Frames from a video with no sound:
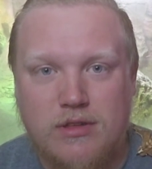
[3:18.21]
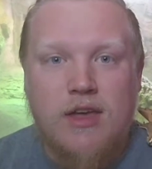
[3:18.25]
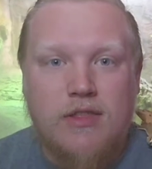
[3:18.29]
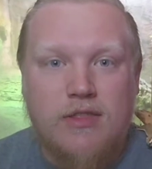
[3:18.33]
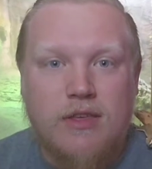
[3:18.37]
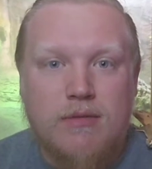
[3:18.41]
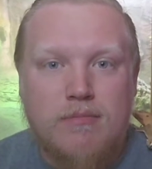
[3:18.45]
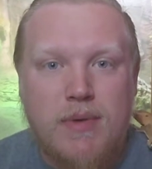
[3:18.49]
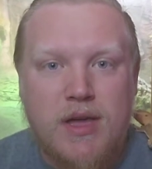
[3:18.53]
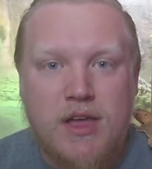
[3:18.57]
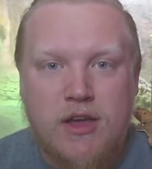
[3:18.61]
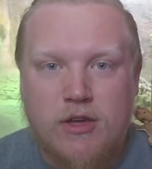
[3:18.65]

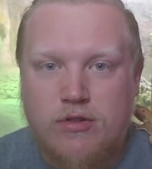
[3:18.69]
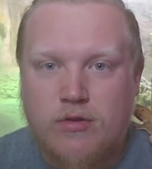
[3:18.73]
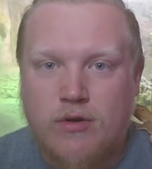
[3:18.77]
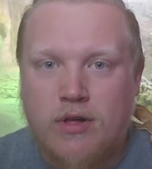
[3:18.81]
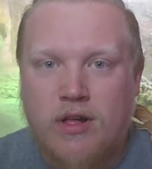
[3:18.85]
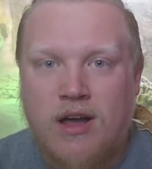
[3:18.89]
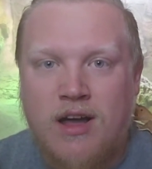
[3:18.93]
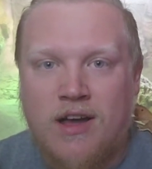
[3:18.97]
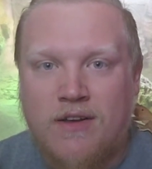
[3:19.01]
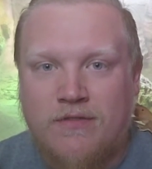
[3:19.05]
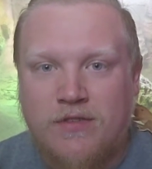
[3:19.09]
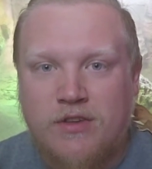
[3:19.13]
The males will
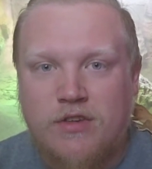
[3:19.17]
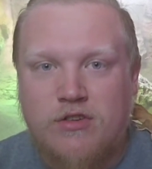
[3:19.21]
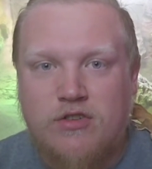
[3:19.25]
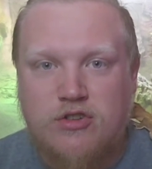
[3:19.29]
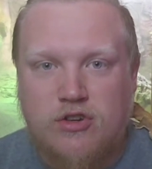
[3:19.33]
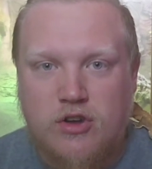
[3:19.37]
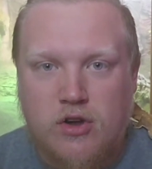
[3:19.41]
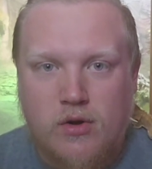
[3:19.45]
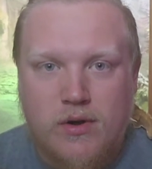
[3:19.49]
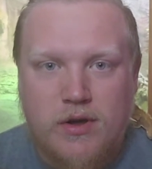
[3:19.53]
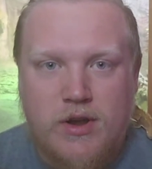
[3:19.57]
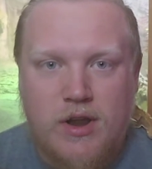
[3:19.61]
often
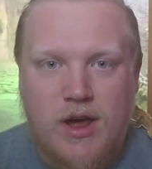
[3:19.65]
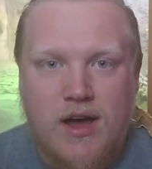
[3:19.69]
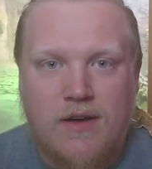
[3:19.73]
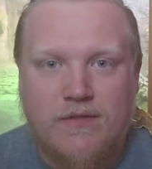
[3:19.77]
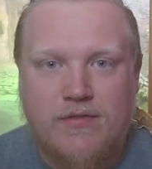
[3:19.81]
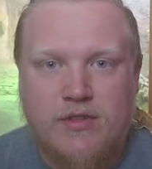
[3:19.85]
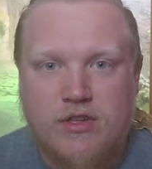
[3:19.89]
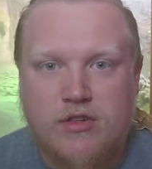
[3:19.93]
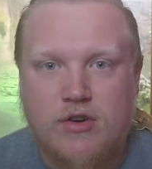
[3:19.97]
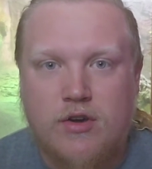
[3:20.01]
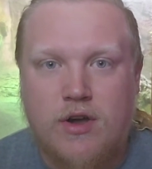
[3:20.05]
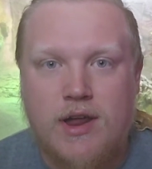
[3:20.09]
show it
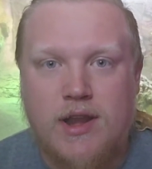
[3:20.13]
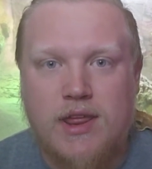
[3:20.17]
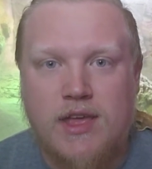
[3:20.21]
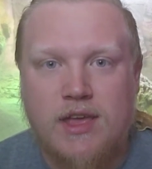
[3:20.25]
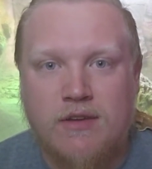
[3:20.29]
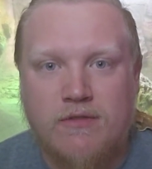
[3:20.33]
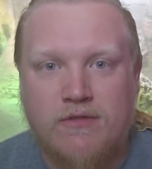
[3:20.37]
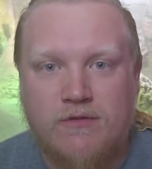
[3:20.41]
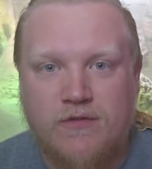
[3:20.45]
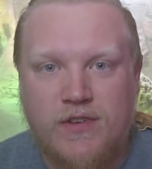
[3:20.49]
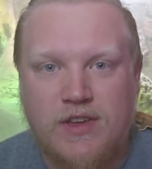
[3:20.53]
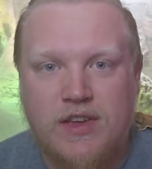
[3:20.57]
off to try to
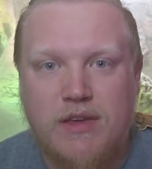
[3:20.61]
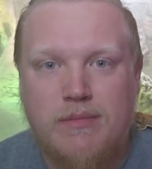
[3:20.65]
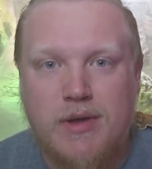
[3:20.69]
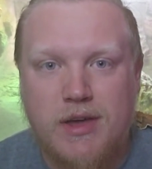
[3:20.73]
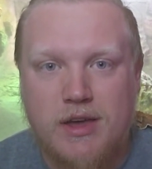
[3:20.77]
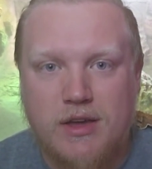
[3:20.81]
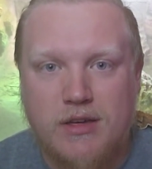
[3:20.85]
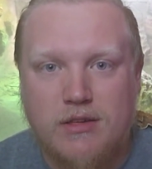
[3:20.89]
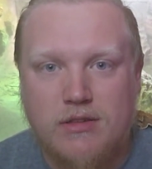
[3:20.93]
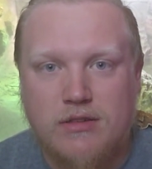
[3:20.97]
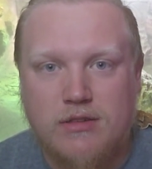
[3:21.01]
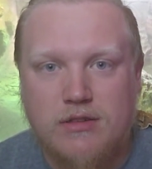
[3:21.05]
get
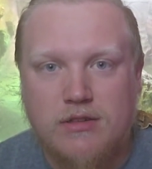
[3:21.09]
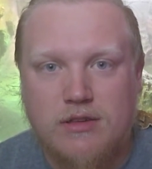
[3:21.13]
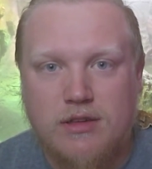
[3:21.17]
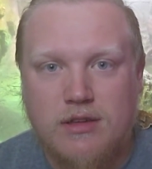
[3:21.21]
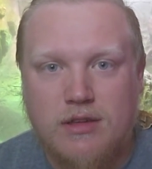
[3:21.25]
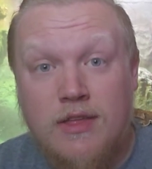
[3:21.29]
females.